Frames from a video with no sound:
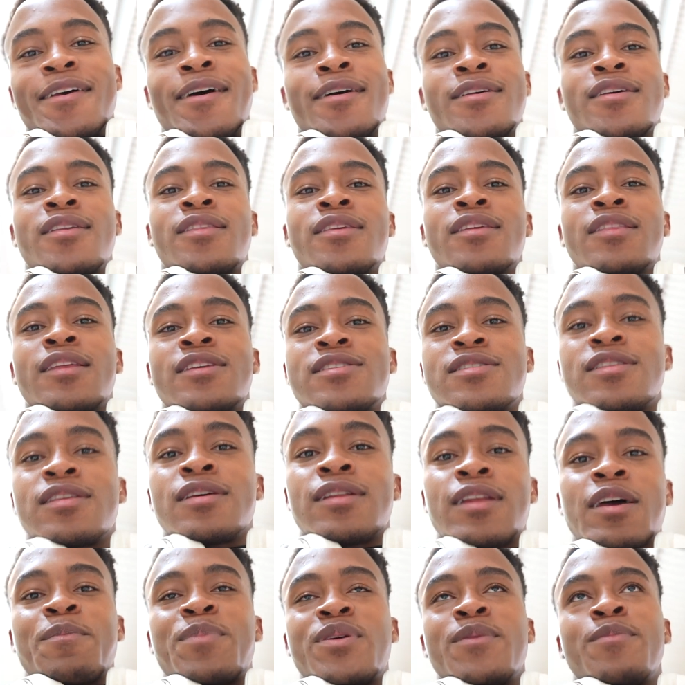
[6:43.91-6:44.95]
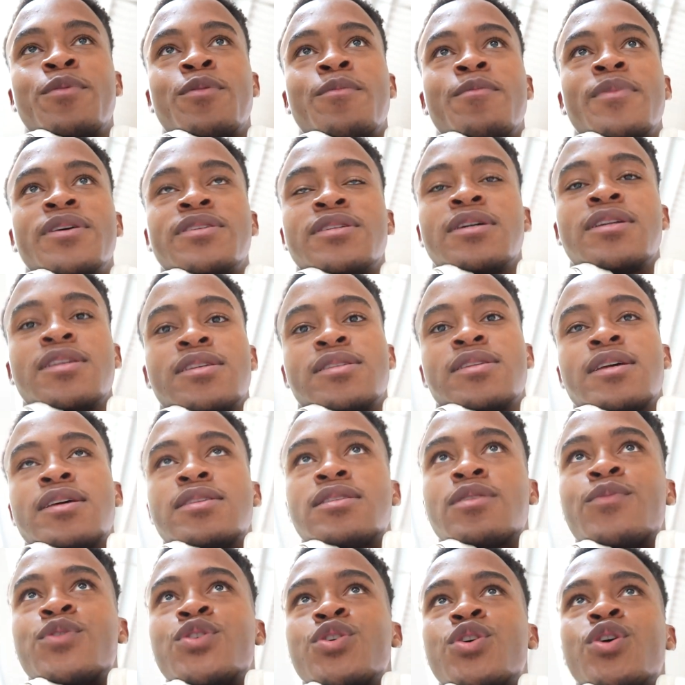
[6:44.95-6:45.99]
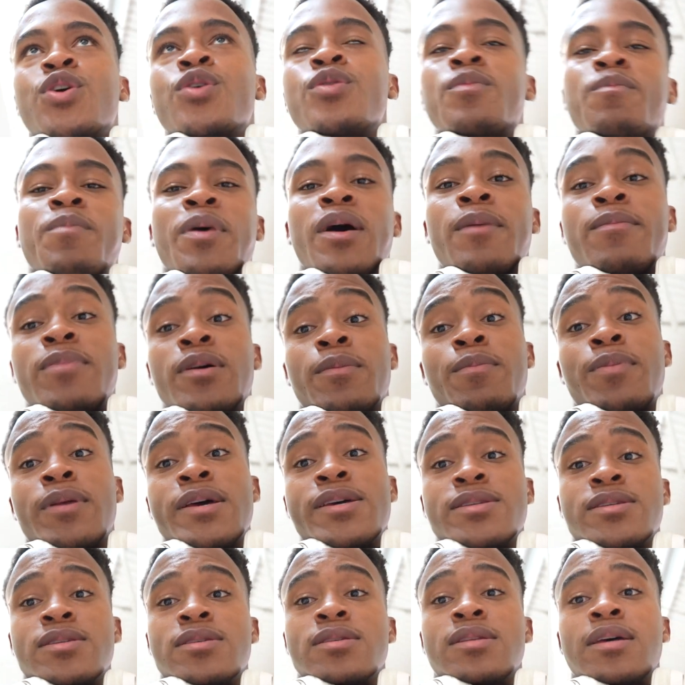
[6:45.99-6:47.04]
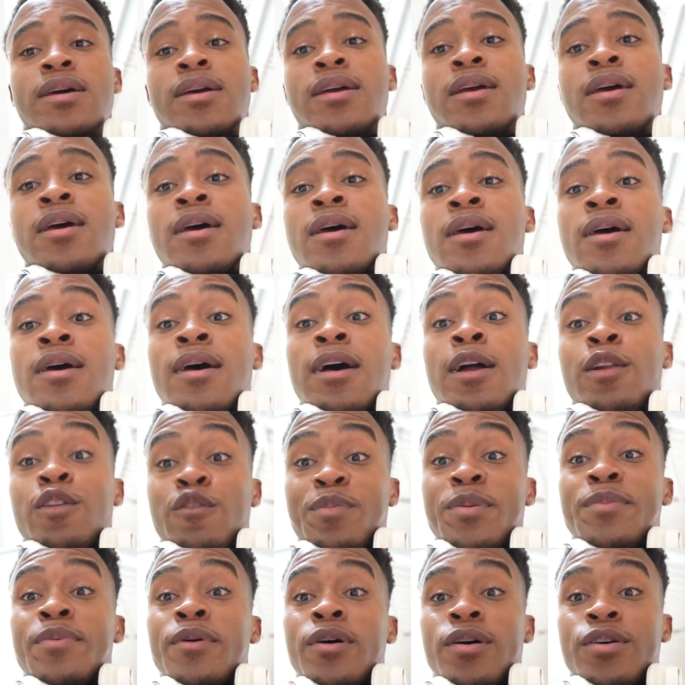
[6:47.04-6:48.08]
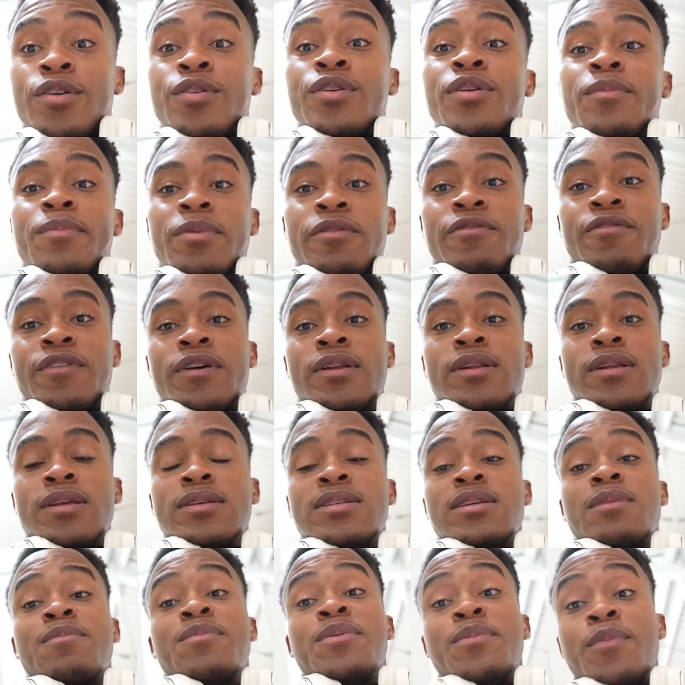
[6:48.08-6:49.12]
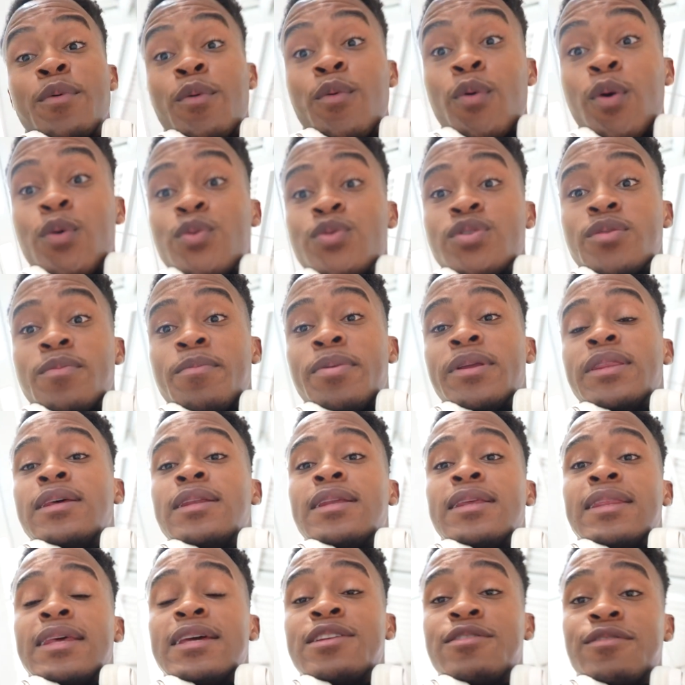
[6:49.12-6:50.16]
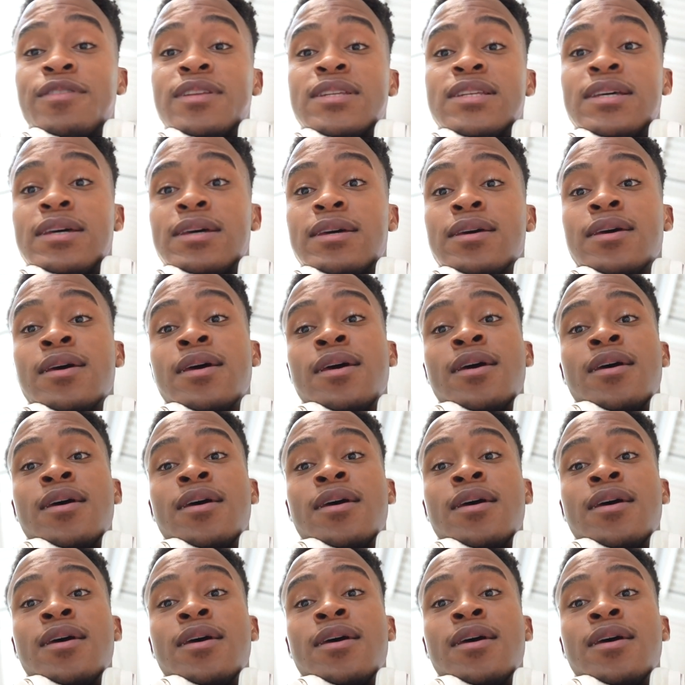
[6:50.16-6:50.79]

I think that's the thing, like, people misunderstand that when you go in public places, like, a lot of people are going to be friendly, some people won't, but then at the end of the day,